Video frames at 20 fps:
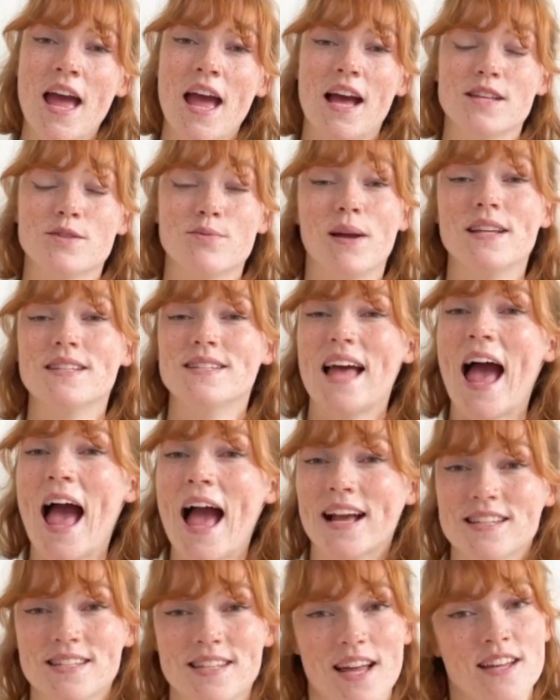as well as
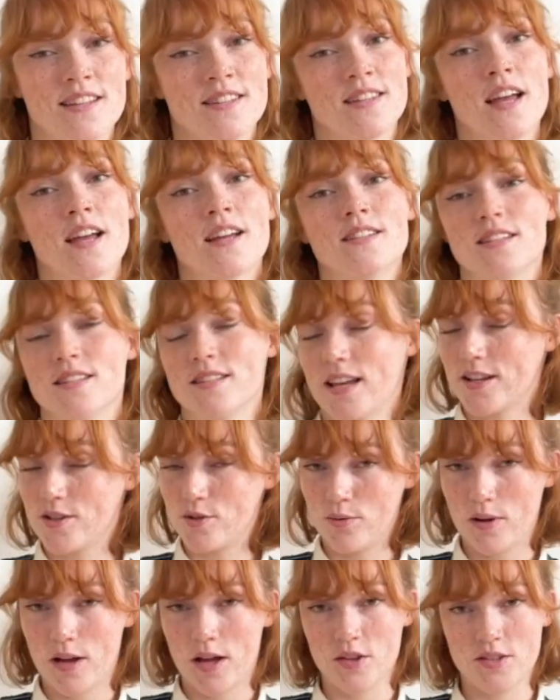access to
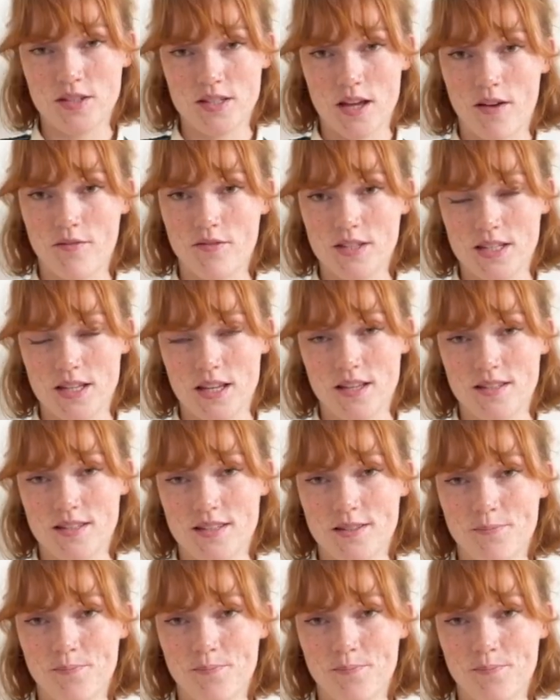sexual health services.